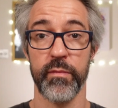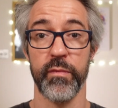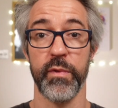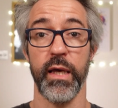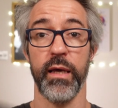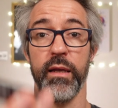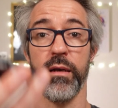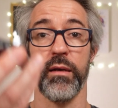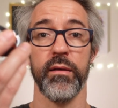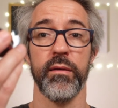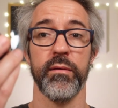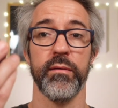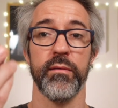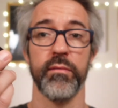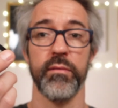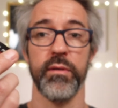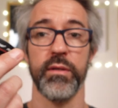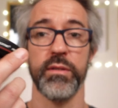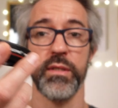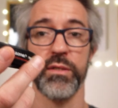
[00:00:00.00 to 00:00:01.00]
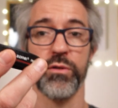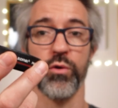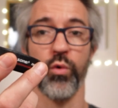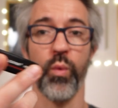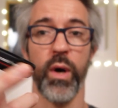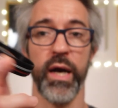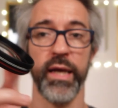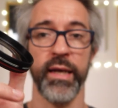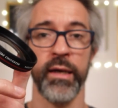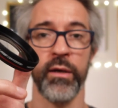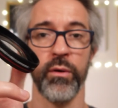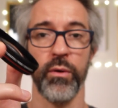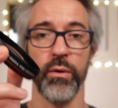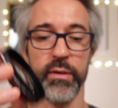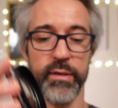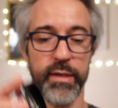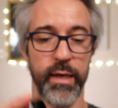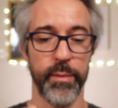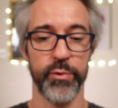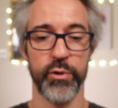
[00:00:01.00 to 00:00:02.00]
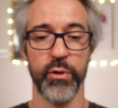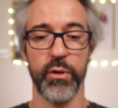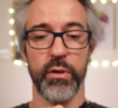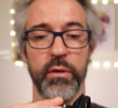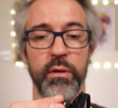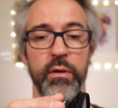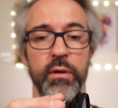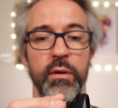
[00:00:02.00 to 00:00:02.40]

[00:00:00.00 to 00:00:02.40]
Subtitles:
Then, this is the wide-angle adapter.